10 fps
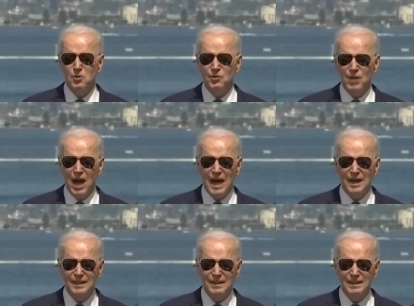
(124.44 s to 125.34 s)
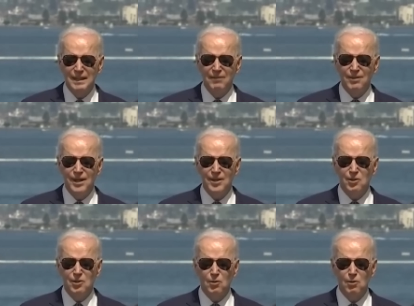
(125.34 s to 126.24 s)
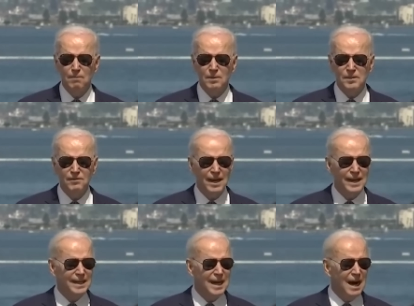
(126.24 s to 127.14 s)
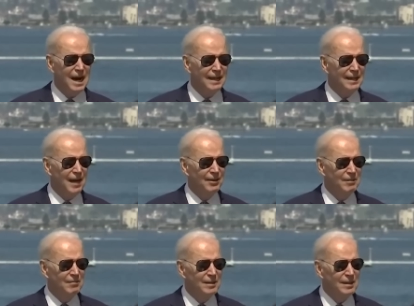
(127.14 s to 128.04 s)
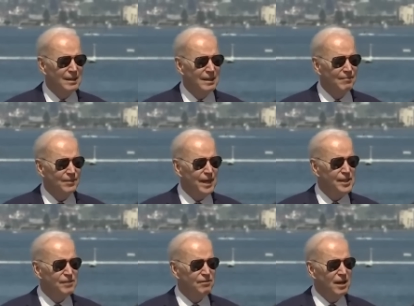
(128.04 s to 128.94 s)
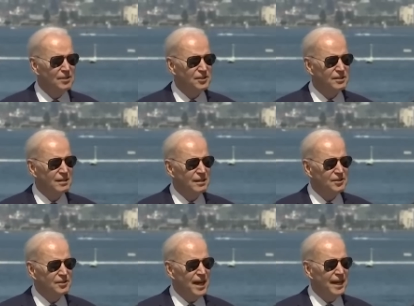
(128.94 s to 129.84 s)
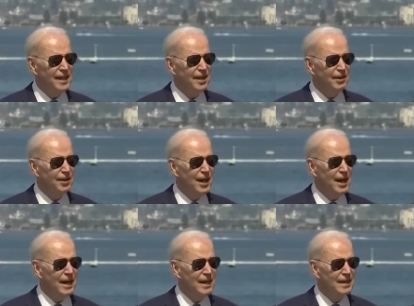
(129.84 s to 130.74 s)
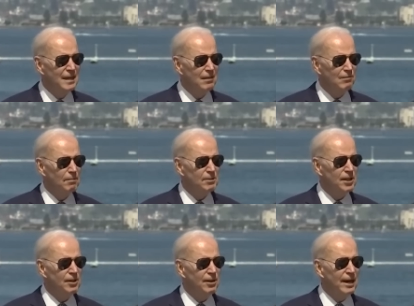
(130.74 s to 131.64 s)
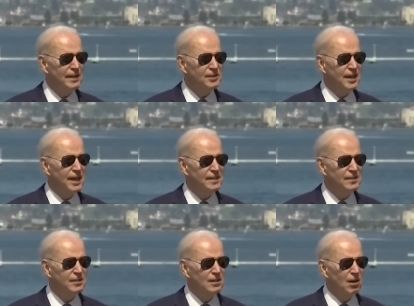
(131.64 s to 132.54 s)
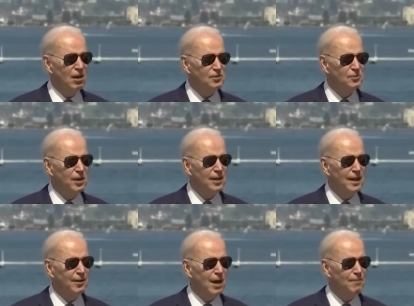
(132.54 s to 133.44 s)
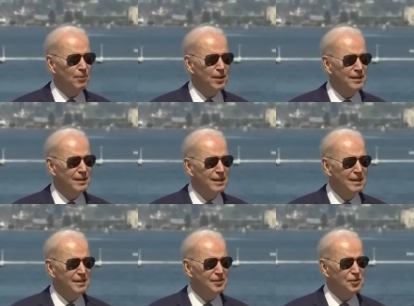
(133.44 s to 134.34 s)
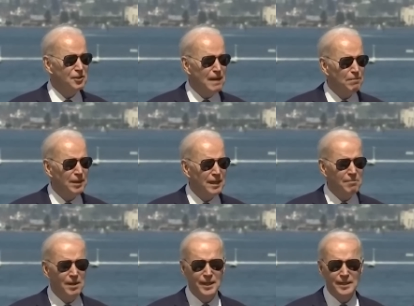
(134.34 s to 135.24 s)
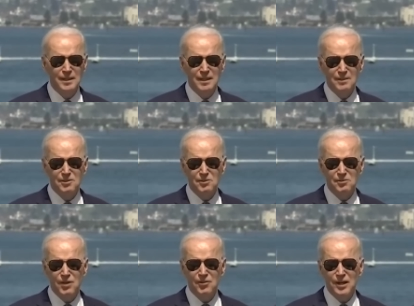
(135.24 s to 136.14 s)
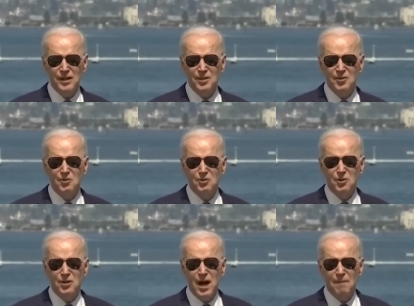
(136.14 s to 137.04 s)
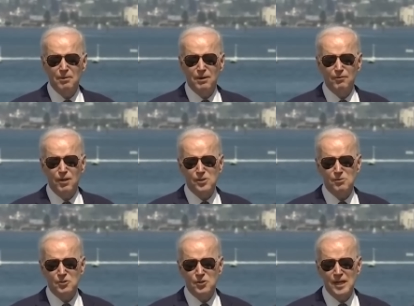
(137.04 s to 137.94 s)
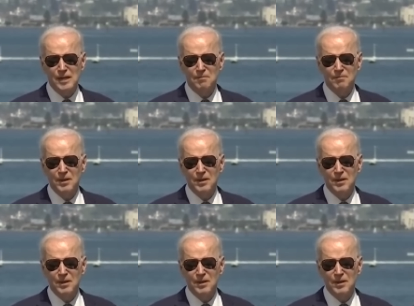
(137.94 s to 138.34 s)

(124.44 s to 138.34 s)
will not have any nuclear weapons of any kind on them. Each of us standing here today, representing the United States, Australia and Great Britain, is deeply committed to strengthening the nuclear non-proliferation regime.